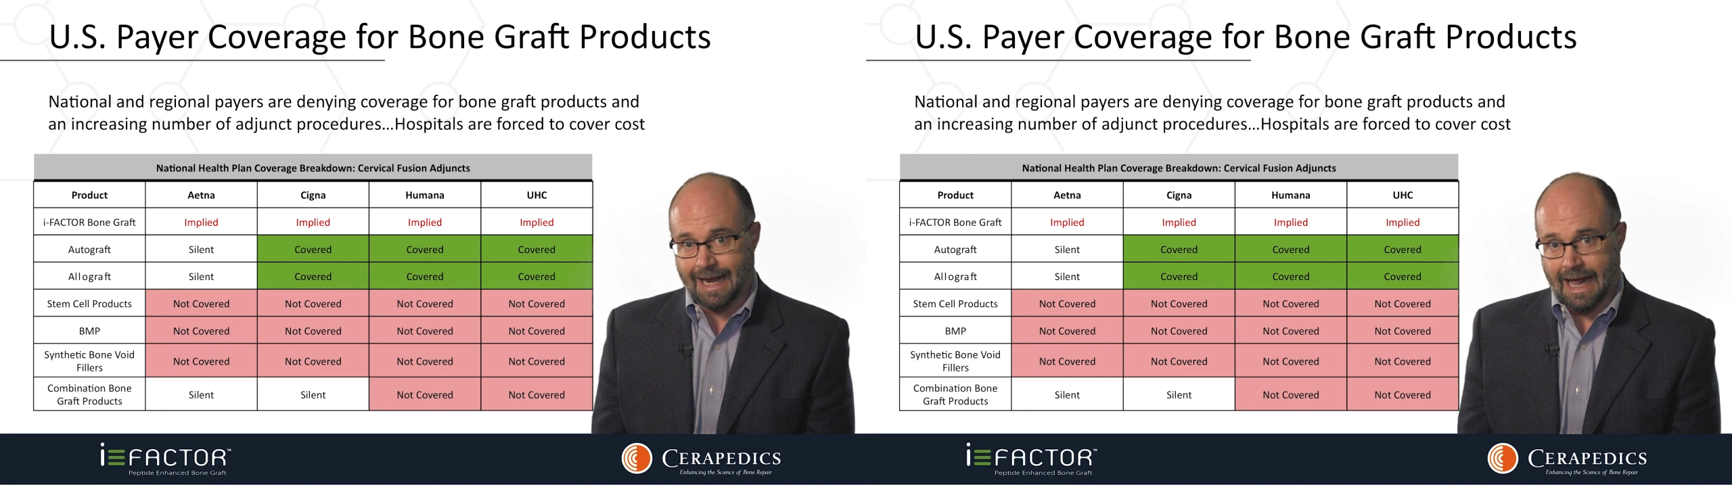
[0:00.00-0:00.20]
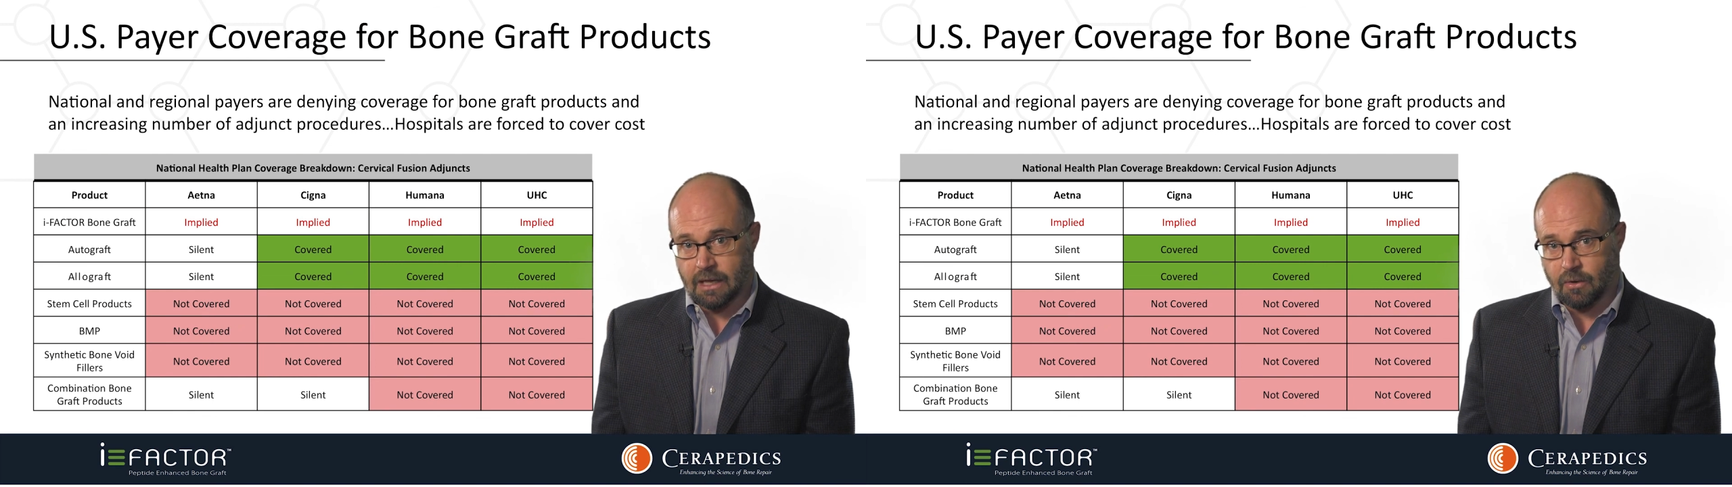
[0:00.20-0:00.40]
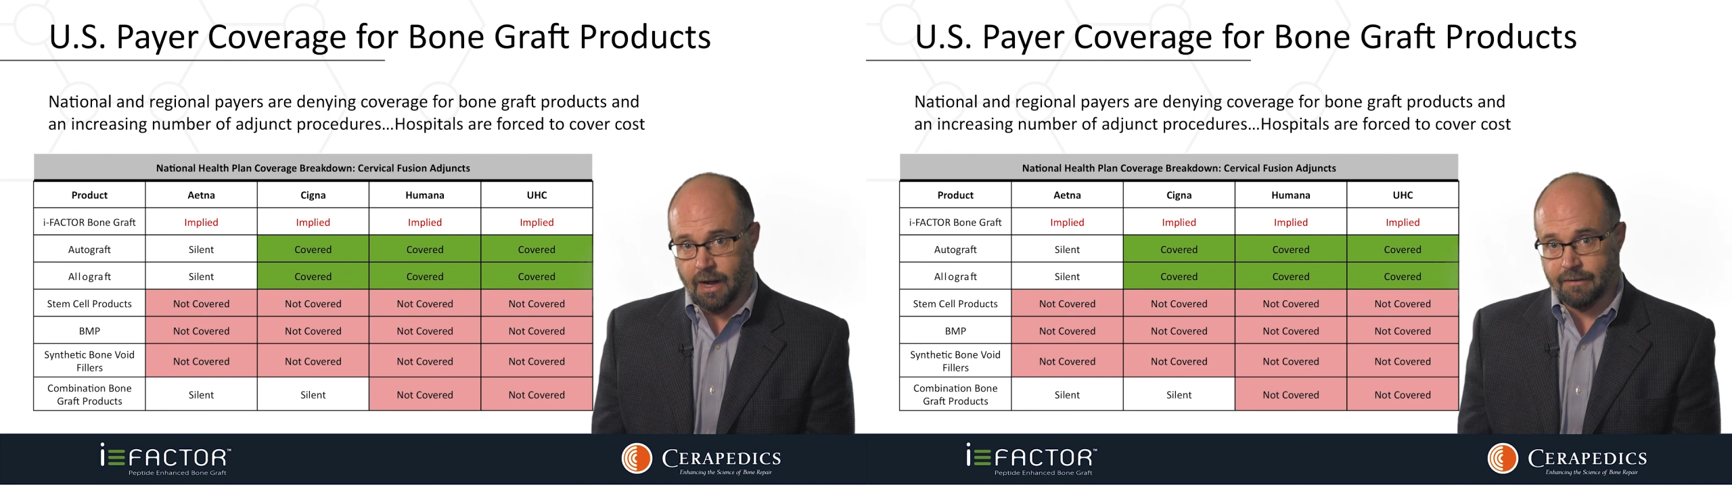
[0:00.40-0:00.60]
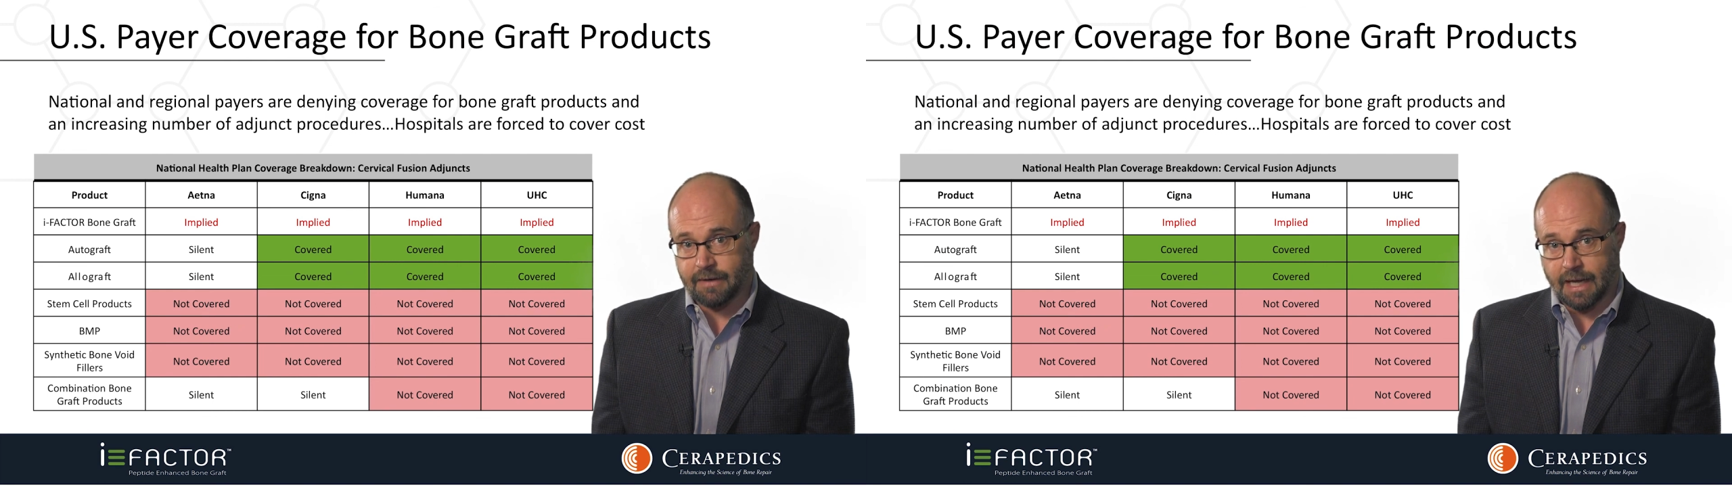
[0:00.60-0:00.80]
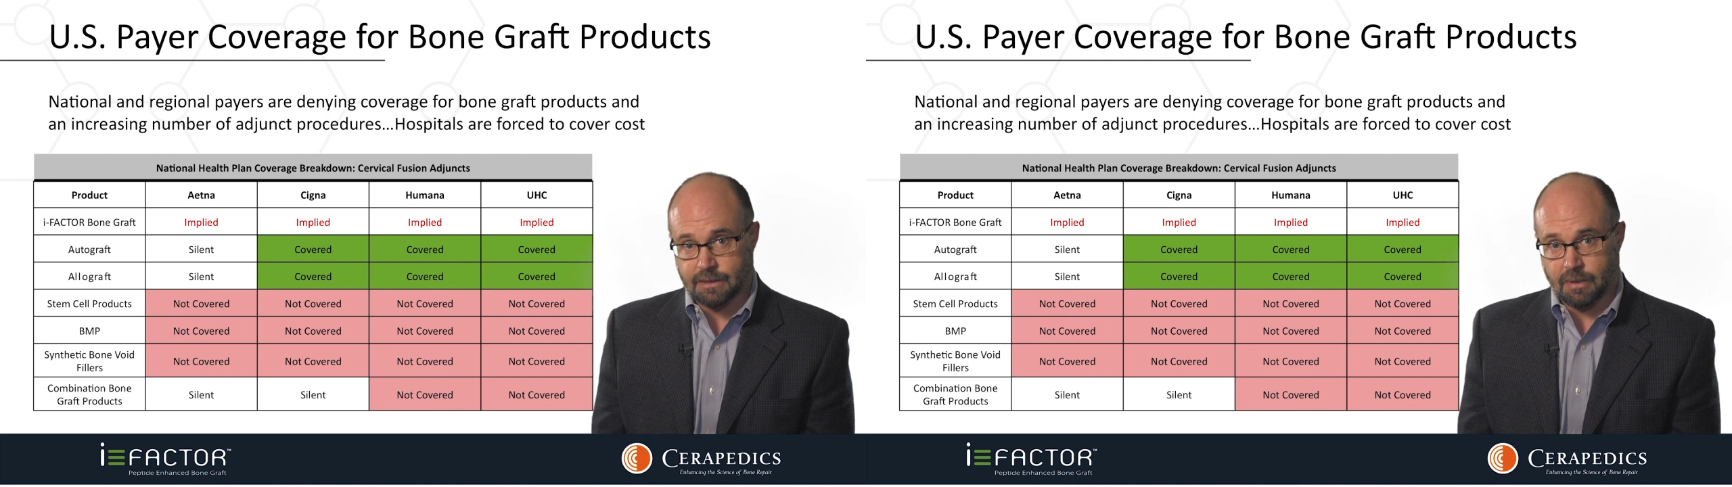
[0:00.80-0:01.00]
allograft
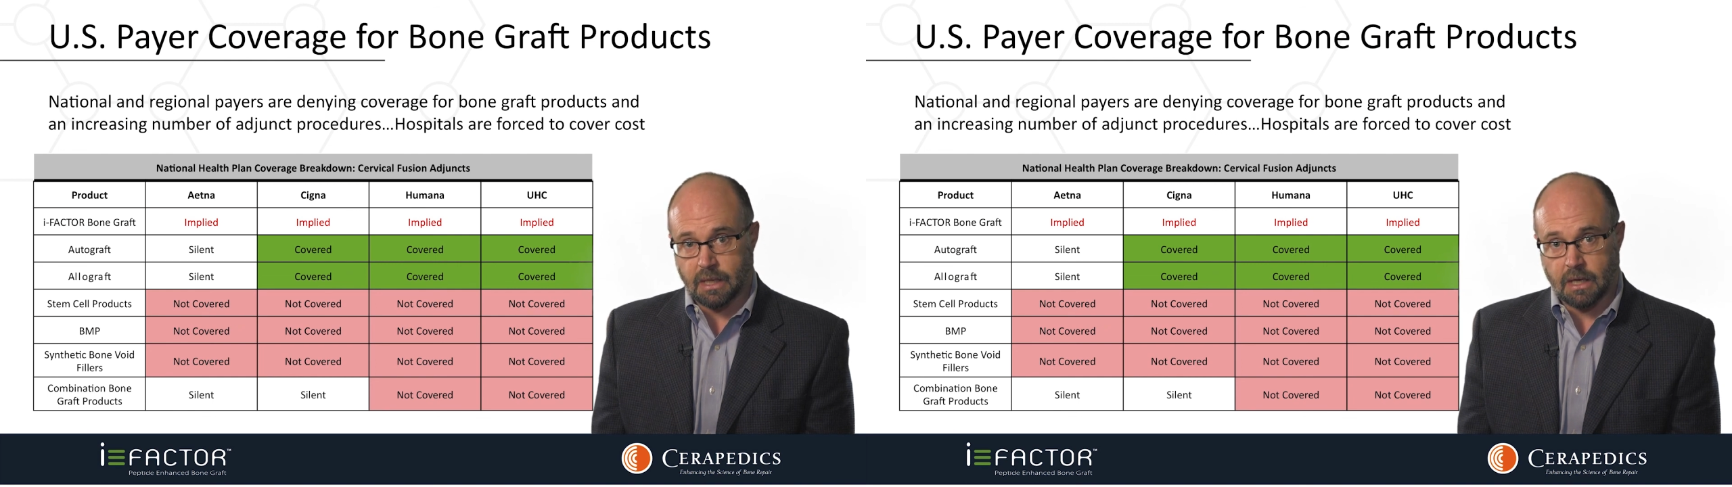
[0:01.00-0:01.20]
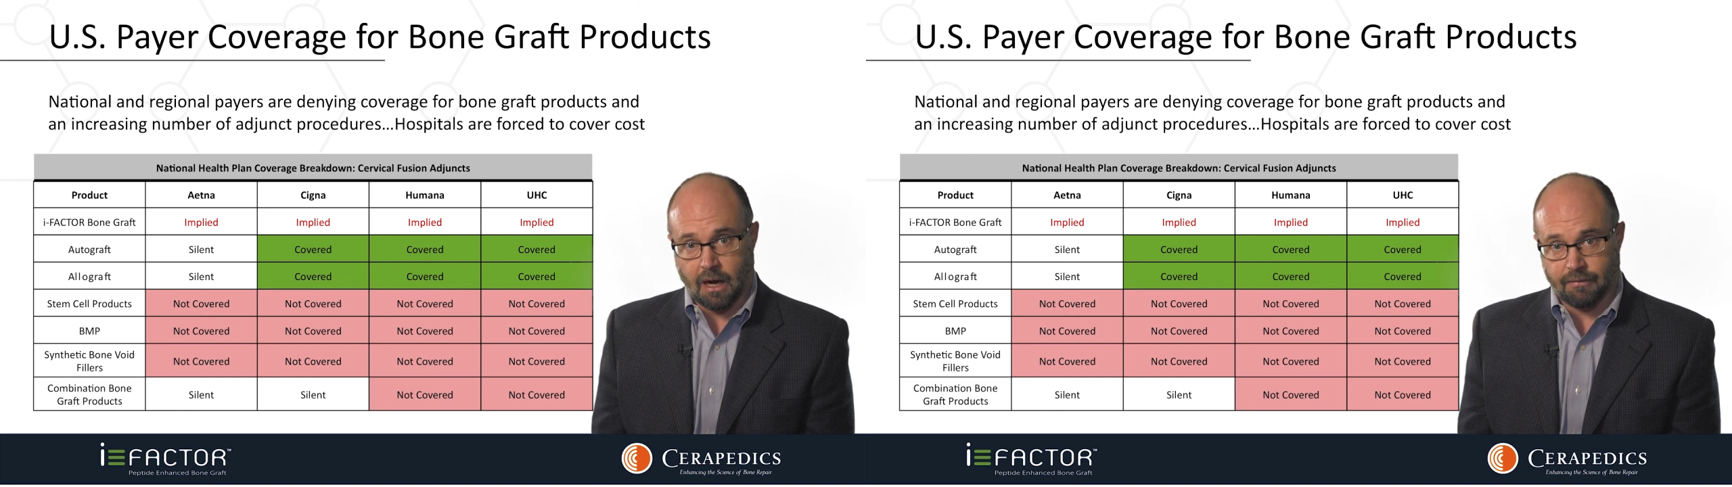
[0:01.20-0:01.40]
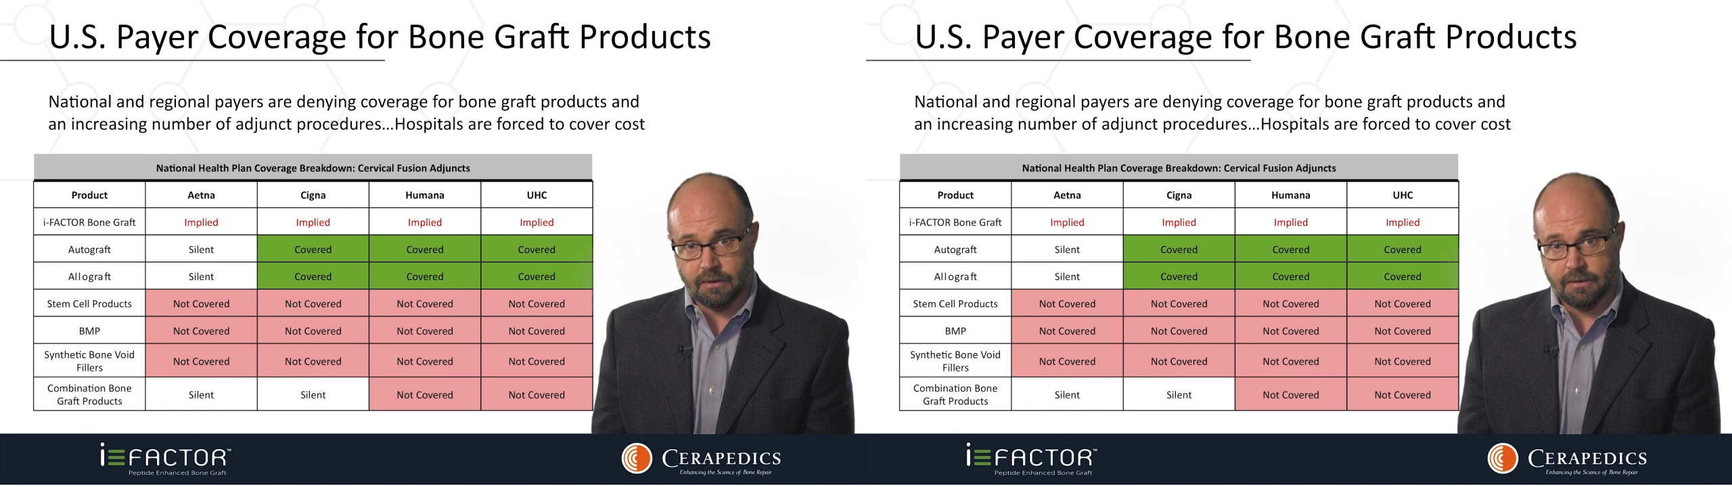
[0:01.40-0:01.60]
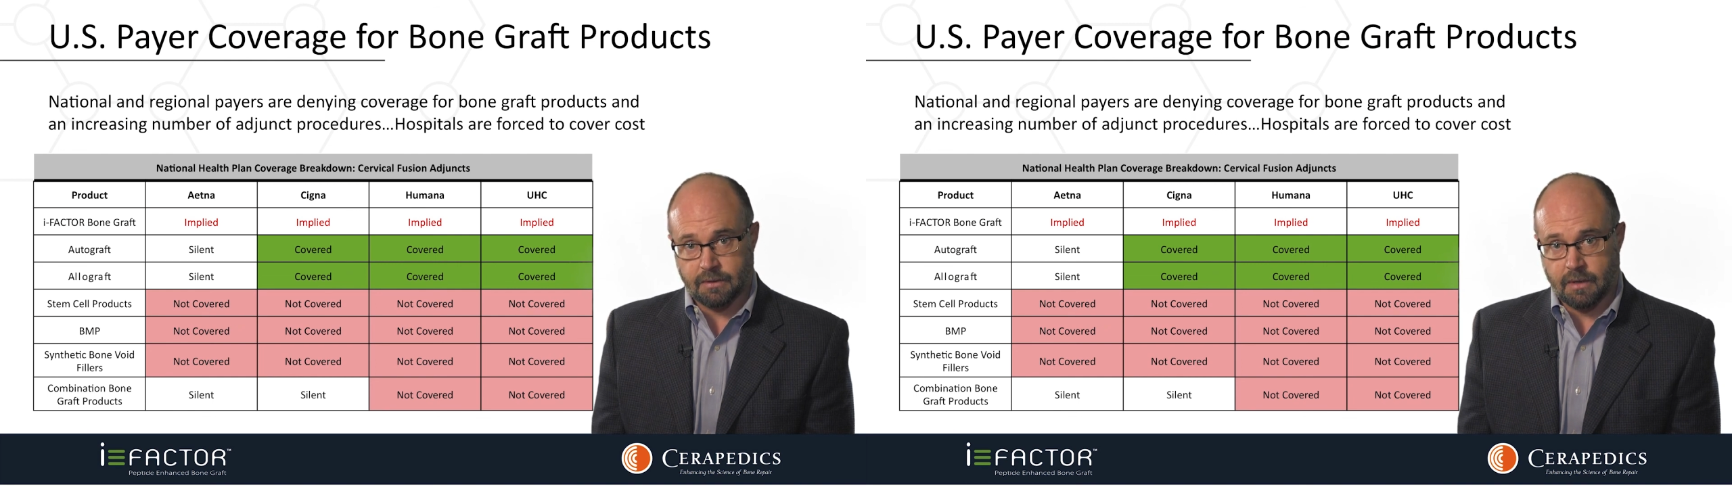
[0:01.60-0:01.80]
as being covered,